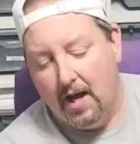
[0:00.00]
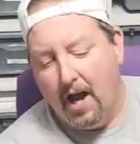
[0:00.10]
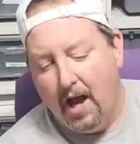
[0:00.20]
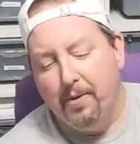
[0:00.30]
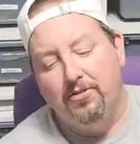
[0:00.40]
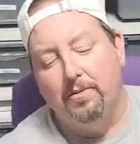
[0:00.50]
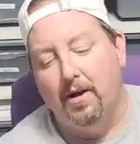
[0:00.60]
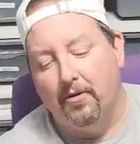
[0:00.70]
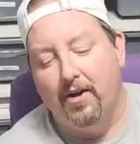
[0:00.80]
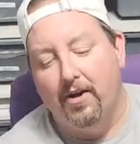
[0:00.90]
I recently ran
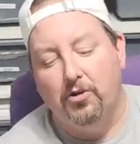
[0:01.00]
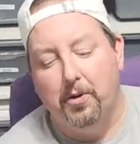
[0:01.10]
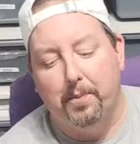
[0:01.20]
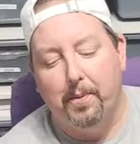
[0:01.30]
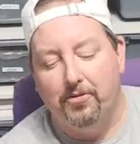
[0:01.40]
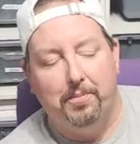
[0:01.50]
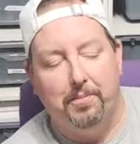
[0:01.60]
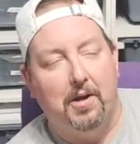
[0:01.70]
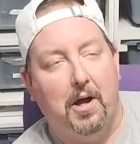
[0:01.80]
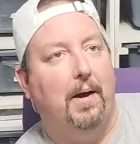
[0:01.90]
a Facebook post. something
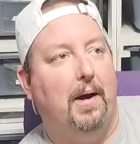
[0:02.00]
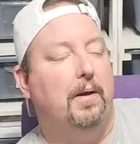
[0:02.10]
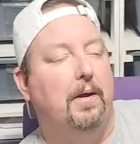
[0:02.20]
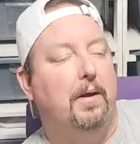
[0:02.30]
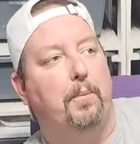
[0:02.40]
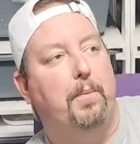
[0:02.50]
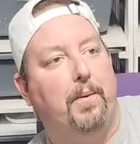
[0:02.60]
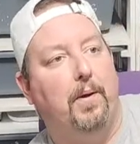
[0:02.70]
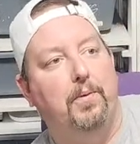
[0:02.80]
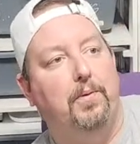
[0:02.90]
talking about you know people
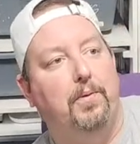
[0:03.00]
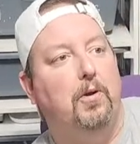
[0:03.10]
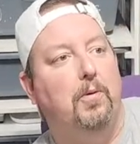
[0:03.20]
on YouTube,